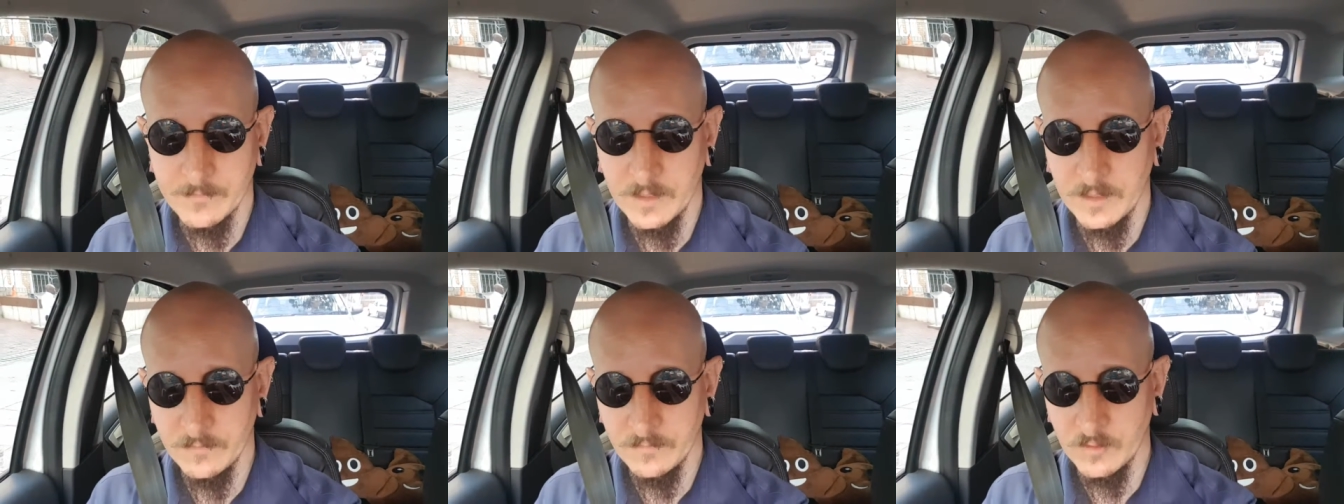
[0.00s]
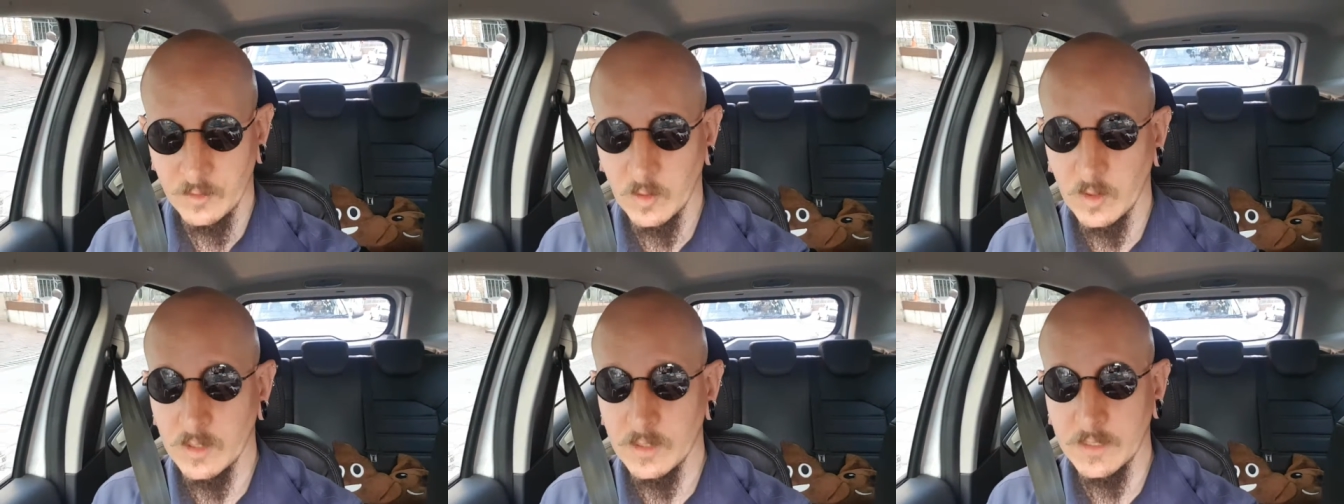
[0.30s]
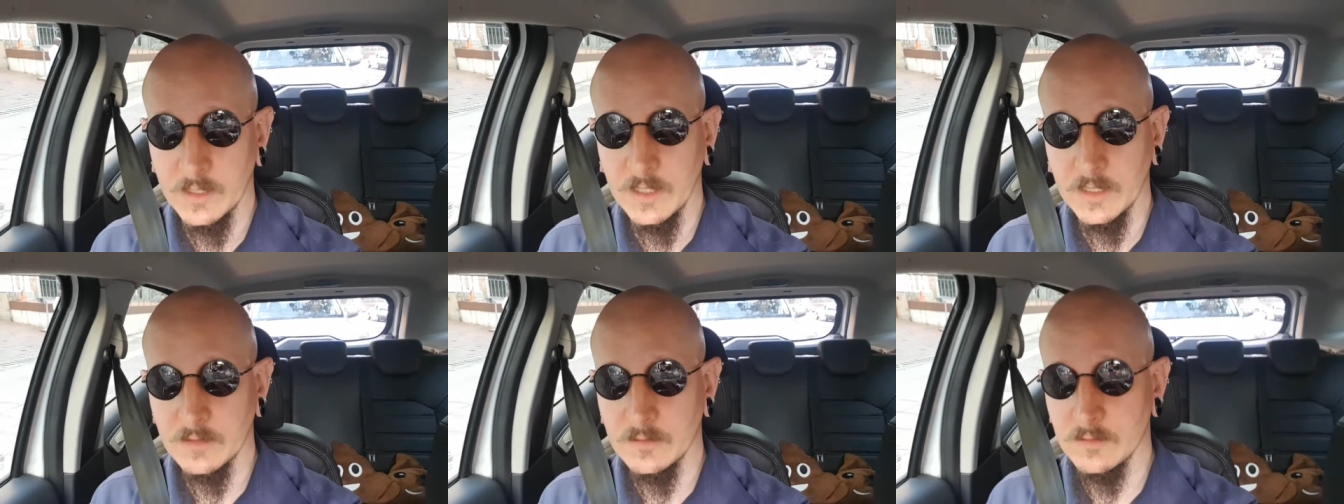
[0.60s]
if you want
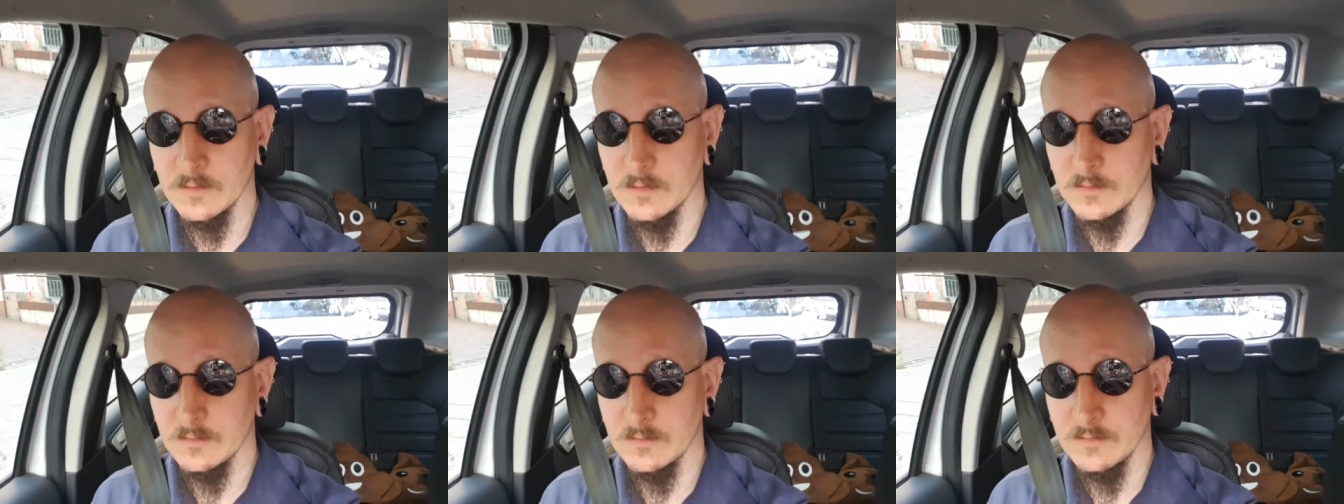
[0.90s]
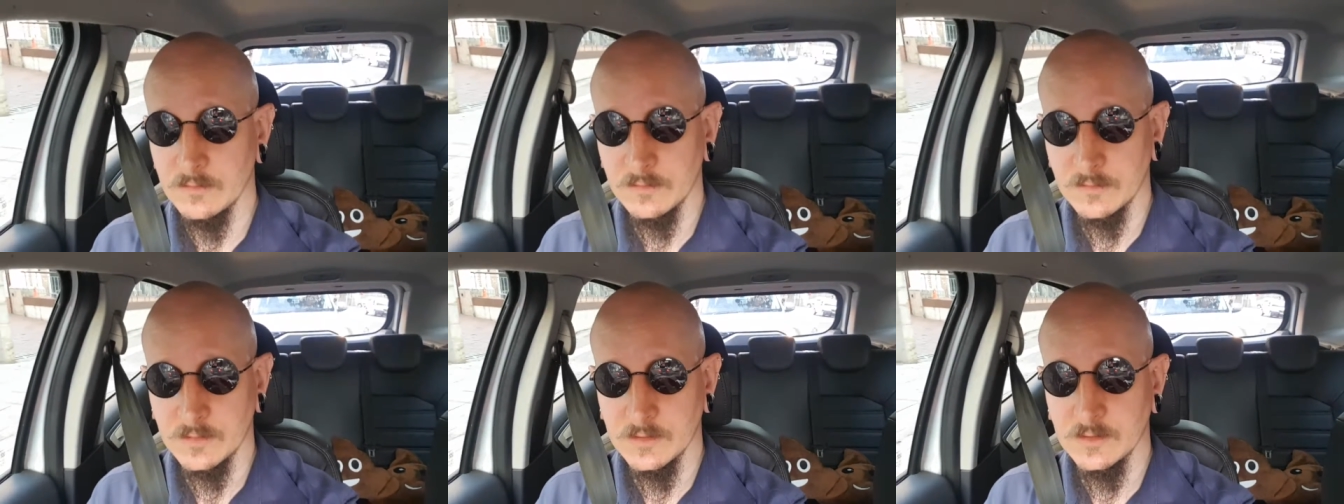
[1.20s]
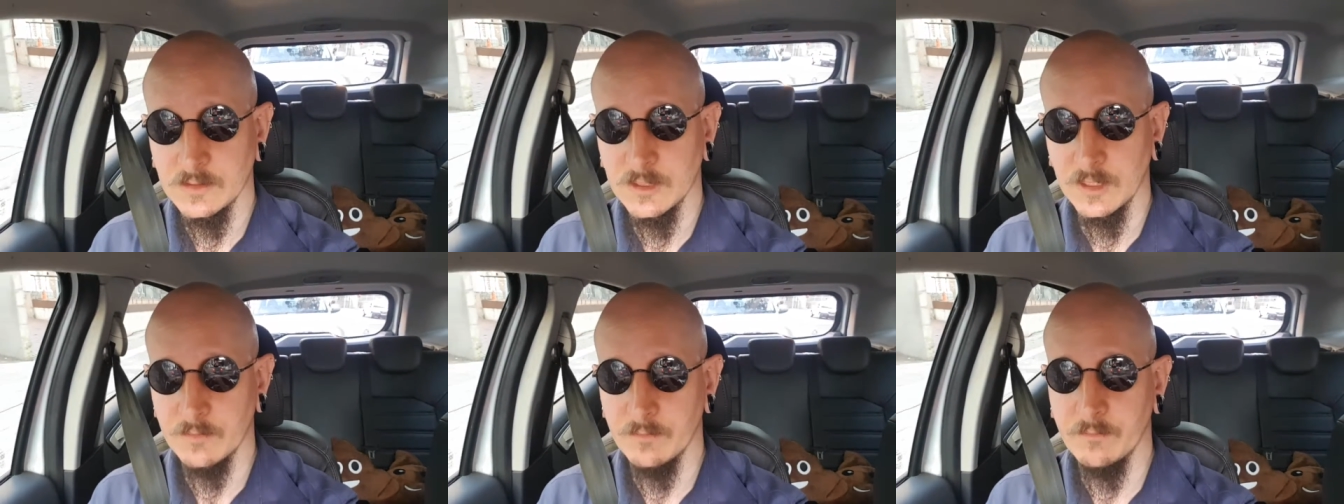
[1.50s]
to get
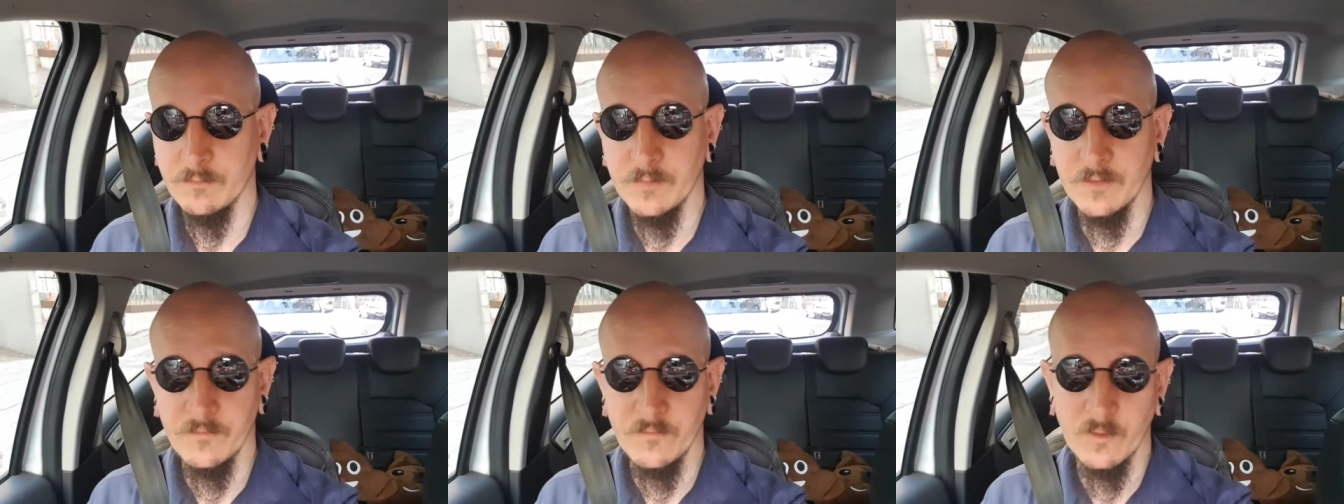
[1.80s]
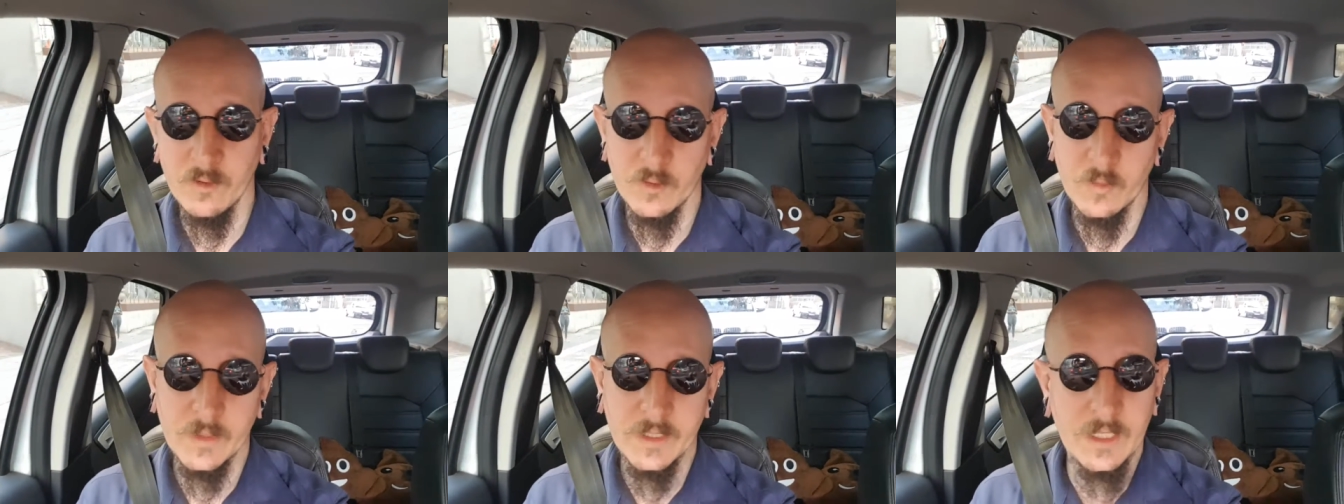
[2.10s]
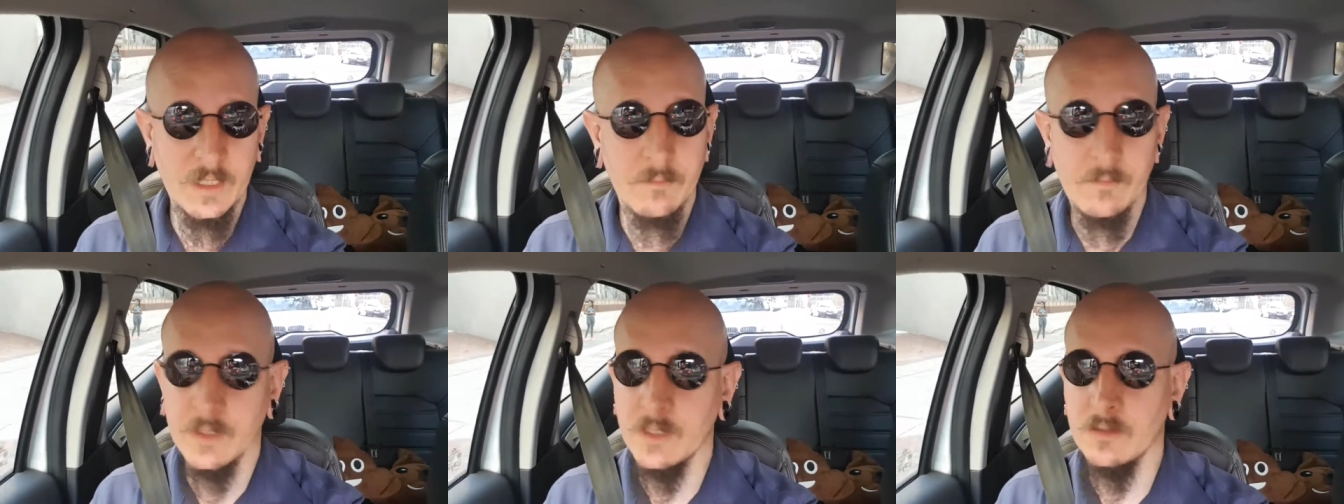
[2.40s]
shit before the
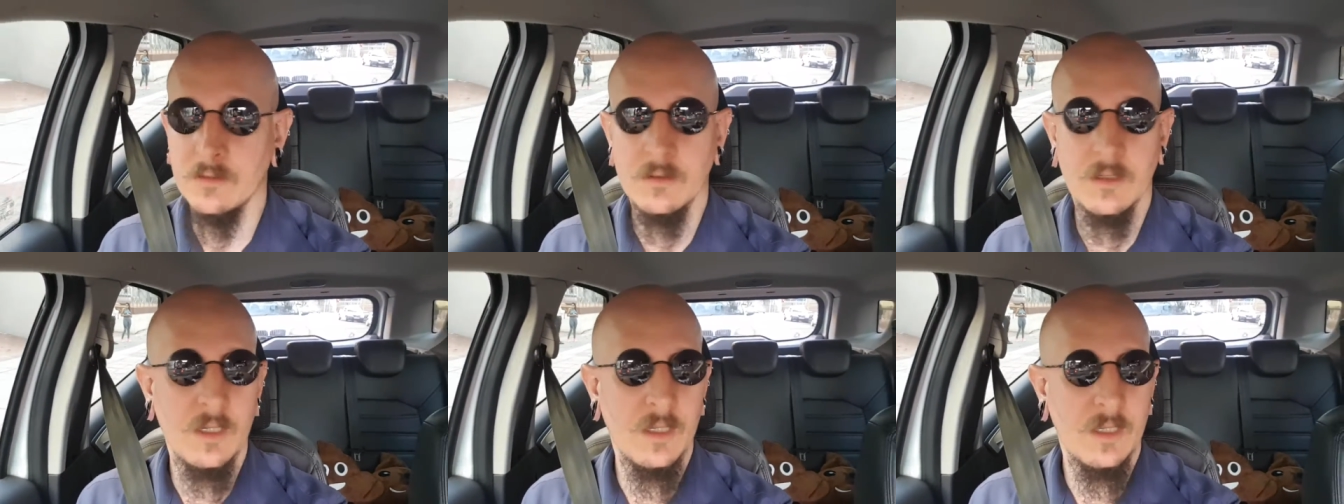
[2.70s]
weekend. But